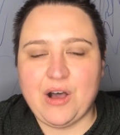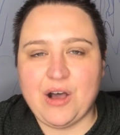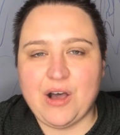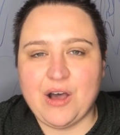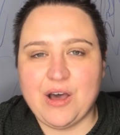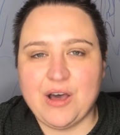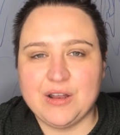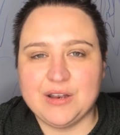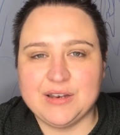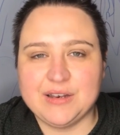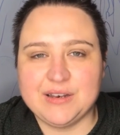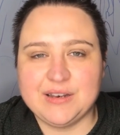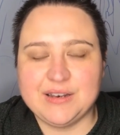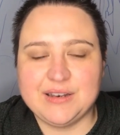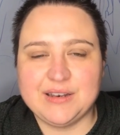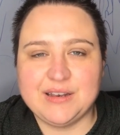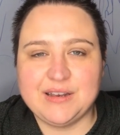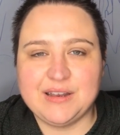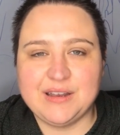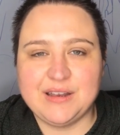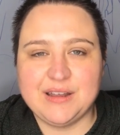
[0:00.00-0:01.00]

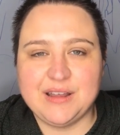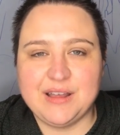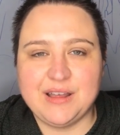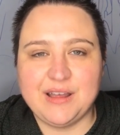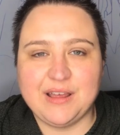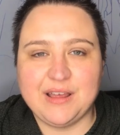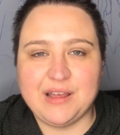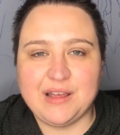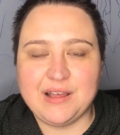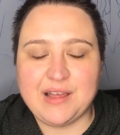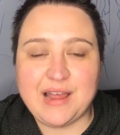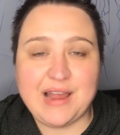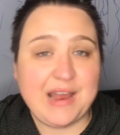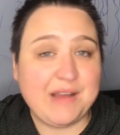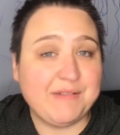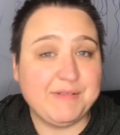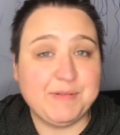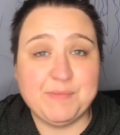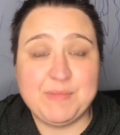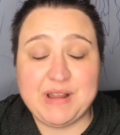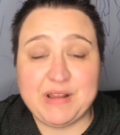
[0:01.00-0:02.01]
on
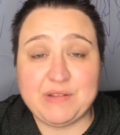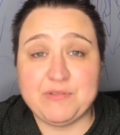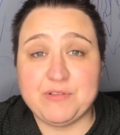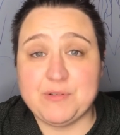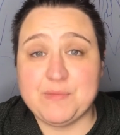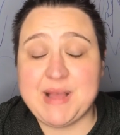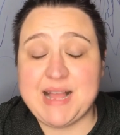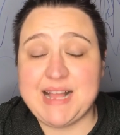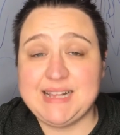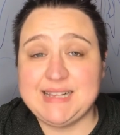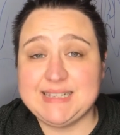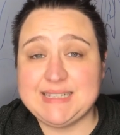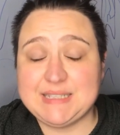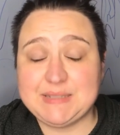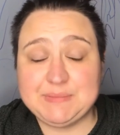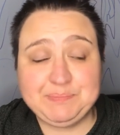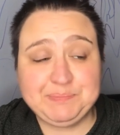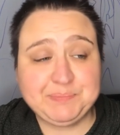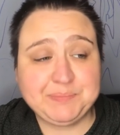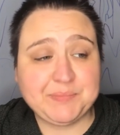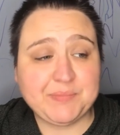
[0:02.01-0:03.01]
every platform else.